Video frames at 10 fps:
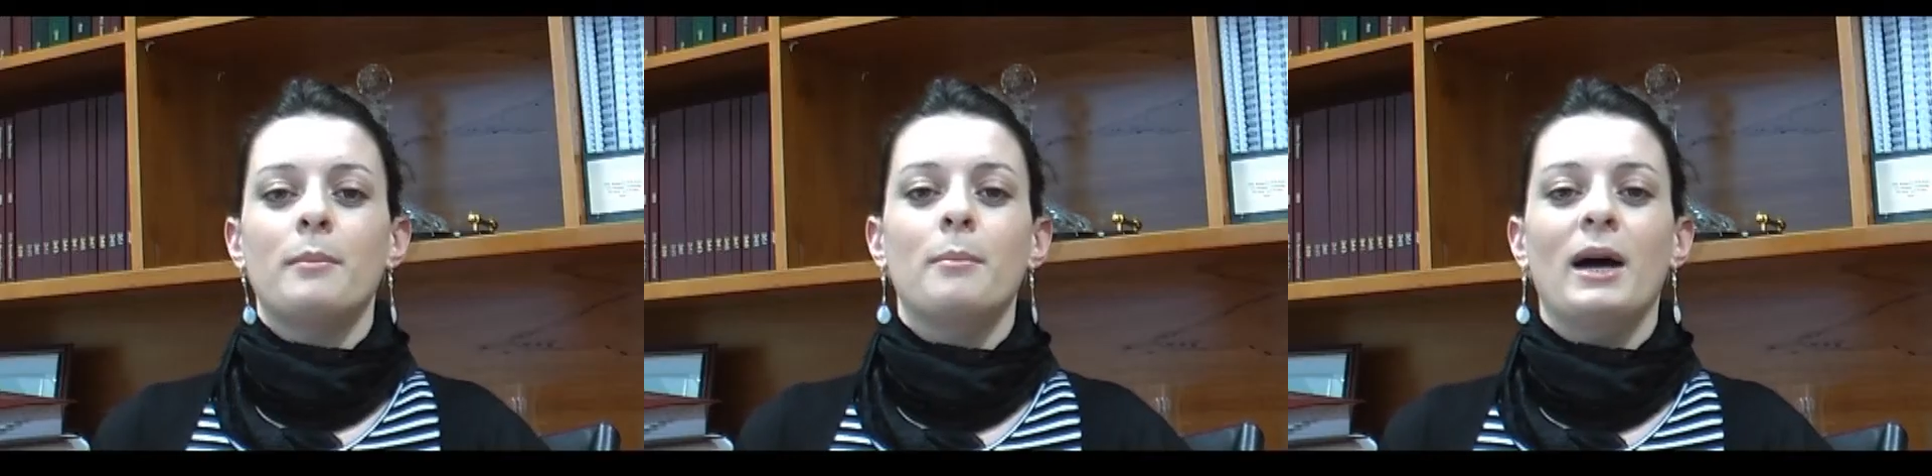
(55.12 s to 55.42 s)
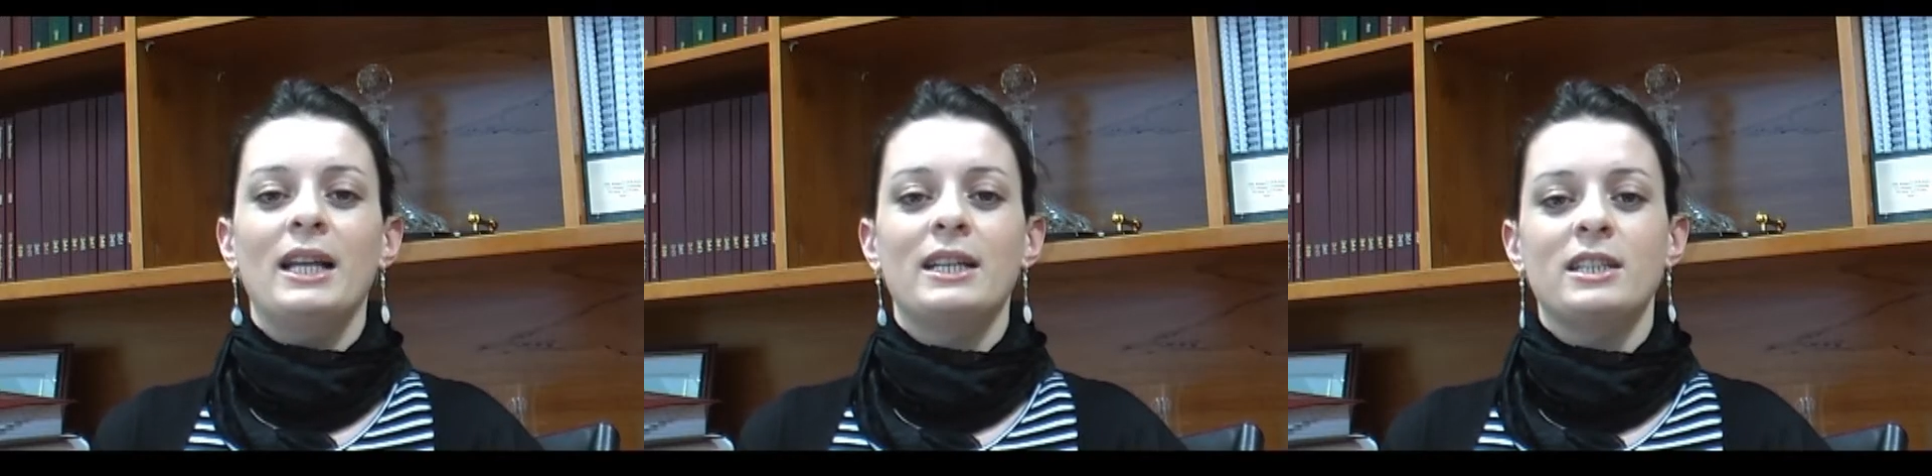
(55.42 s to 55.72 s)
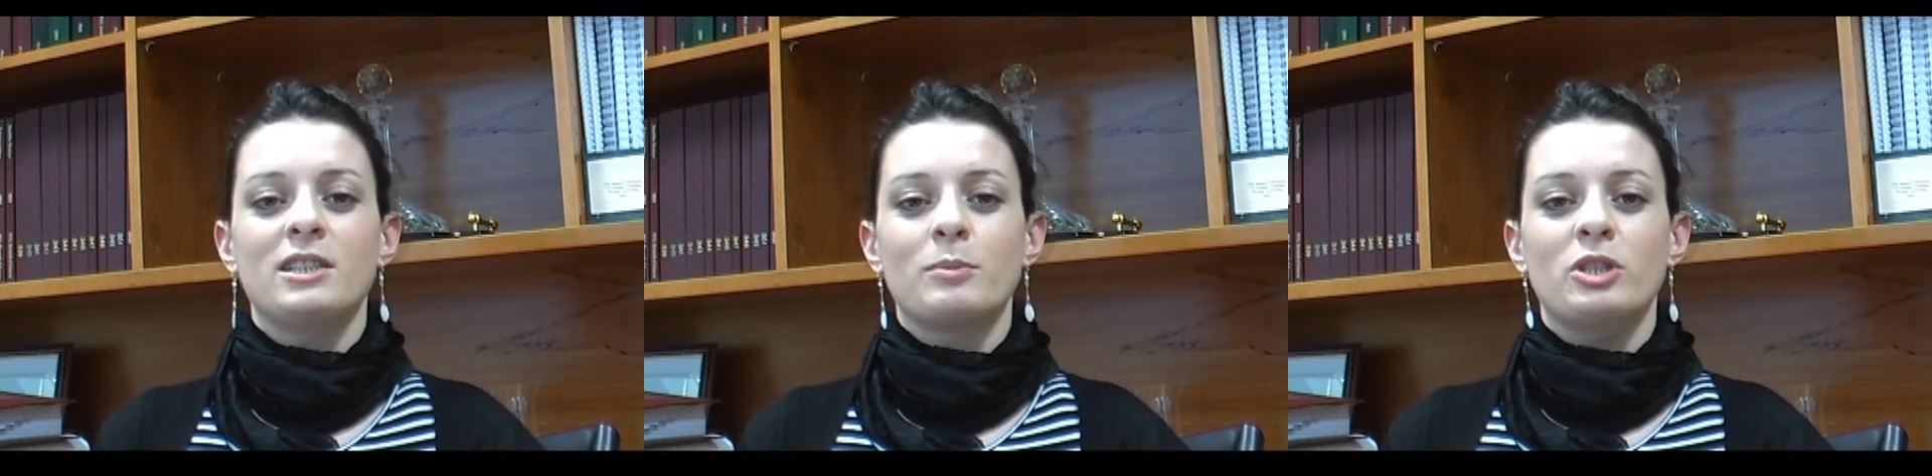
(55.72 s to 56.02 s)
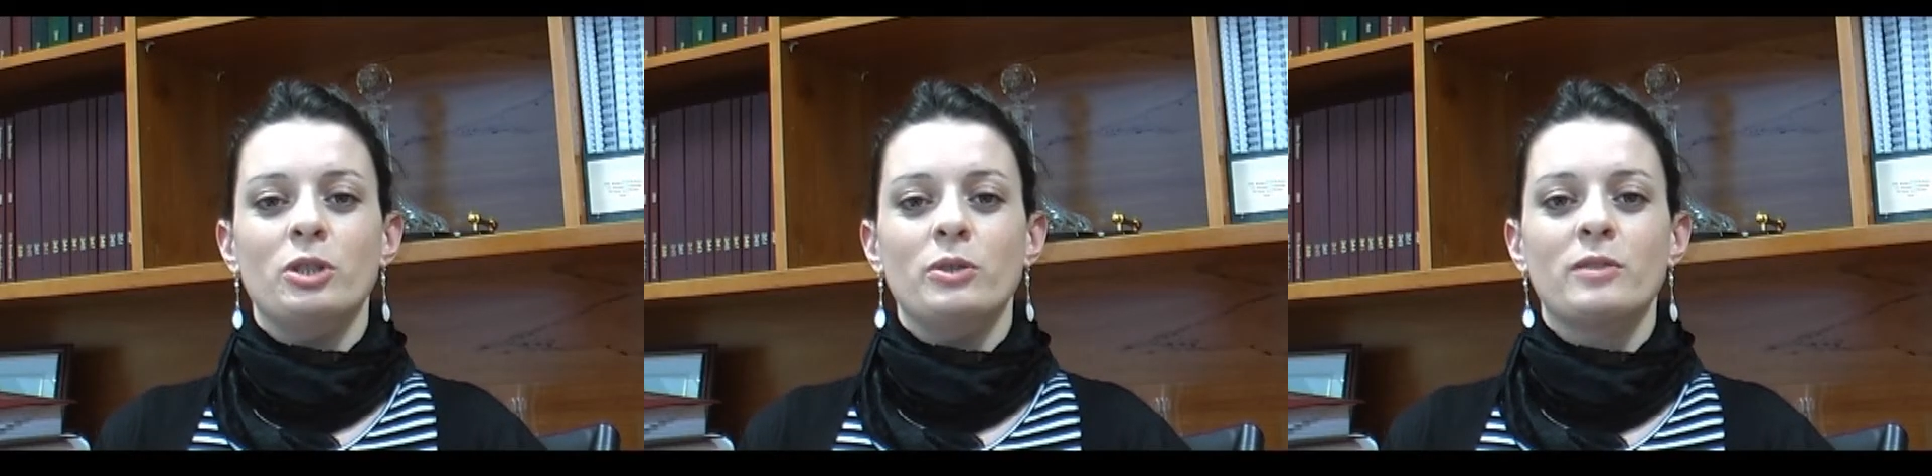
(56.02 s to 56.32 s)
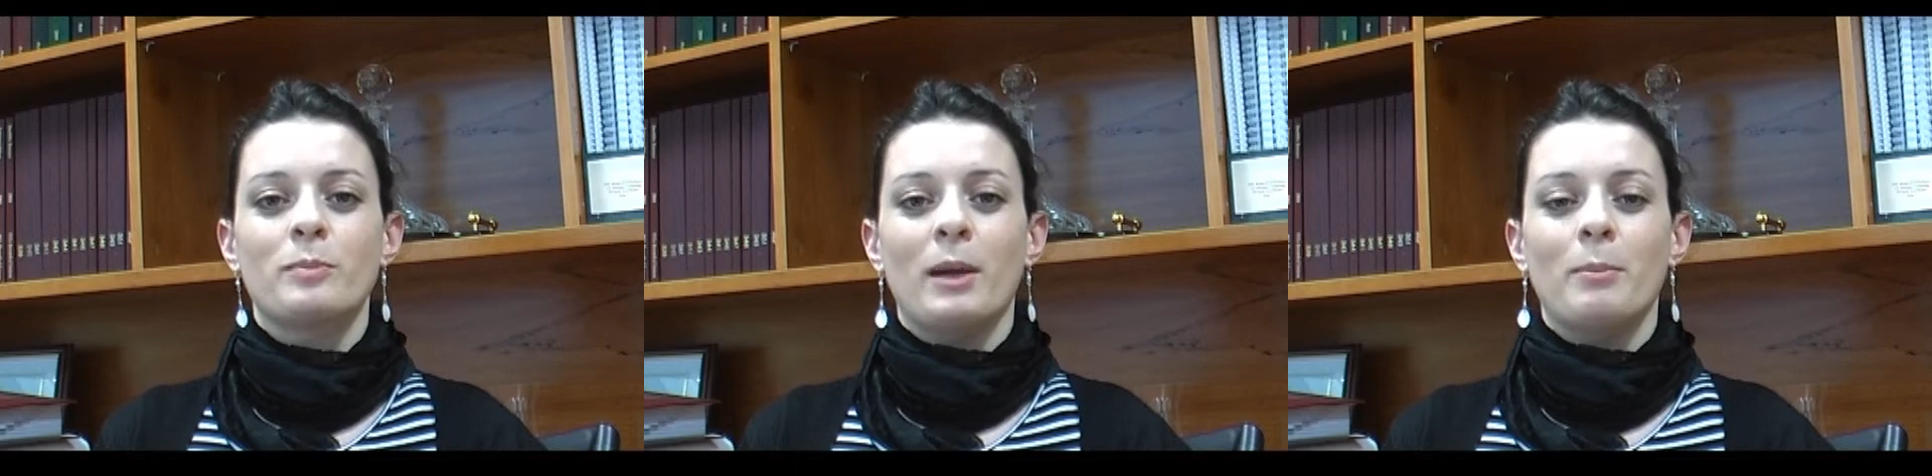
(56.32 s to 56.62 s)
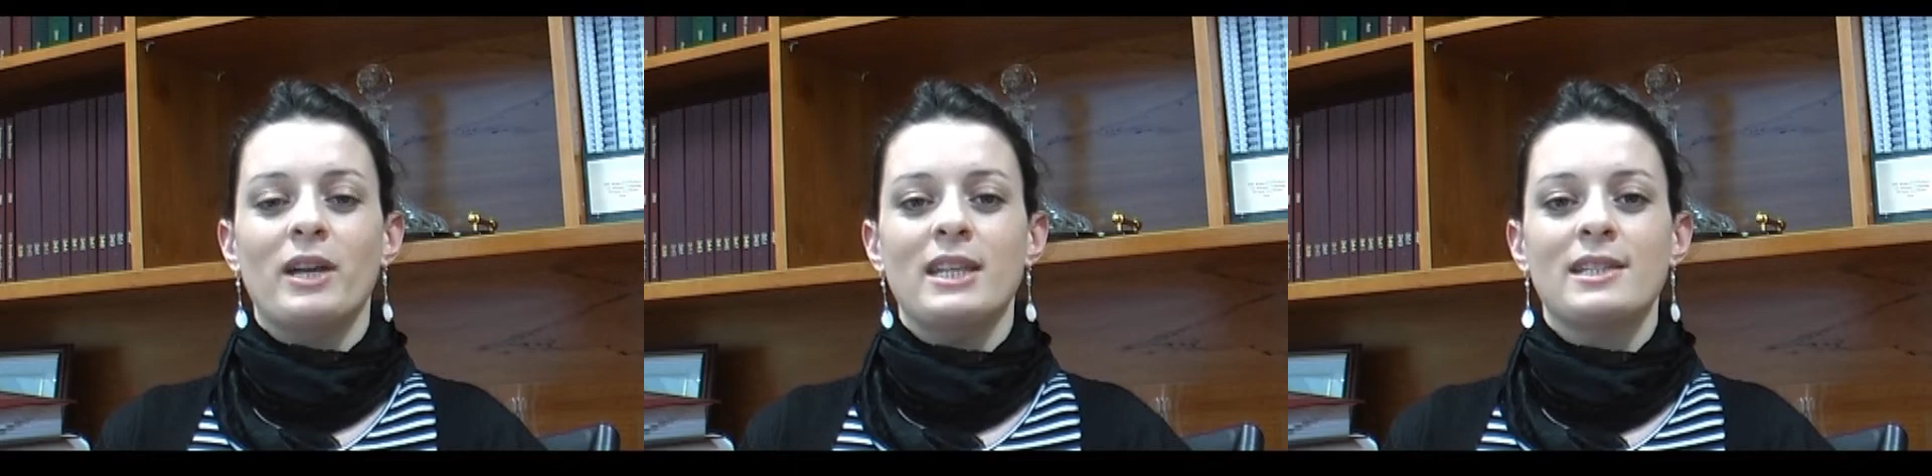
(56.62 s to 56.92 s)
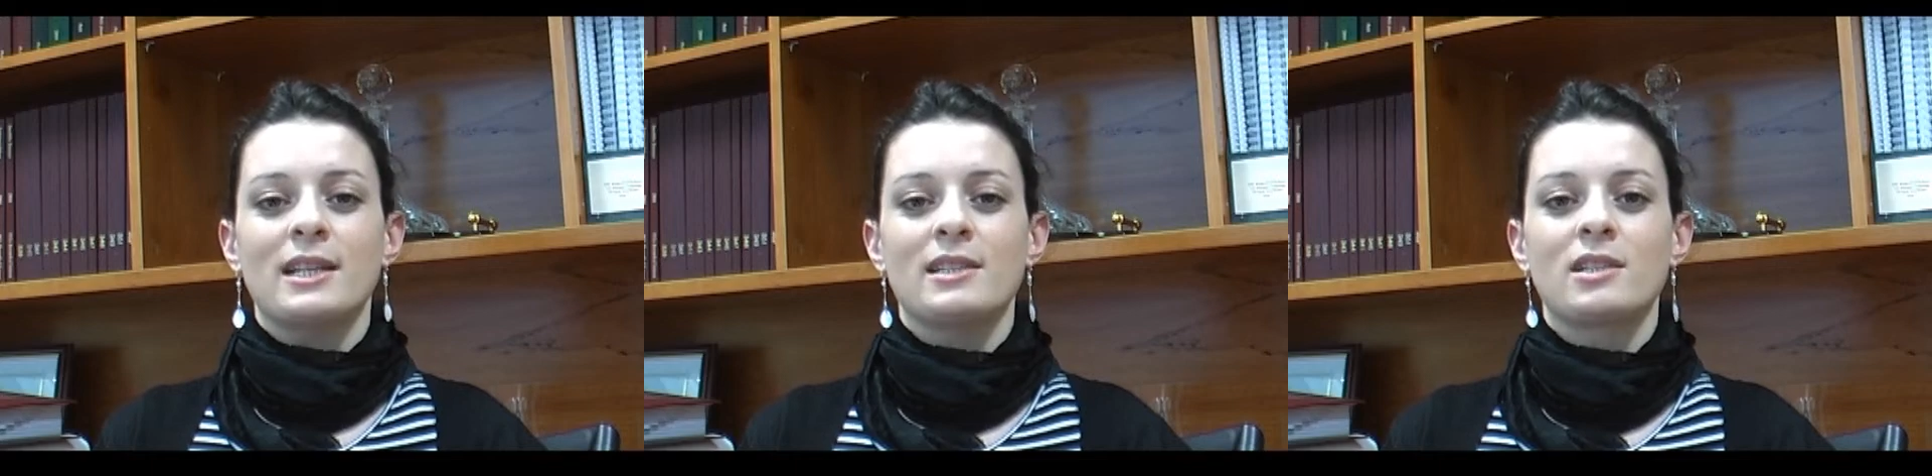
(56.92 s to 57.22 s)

Myelin is produced by brain cells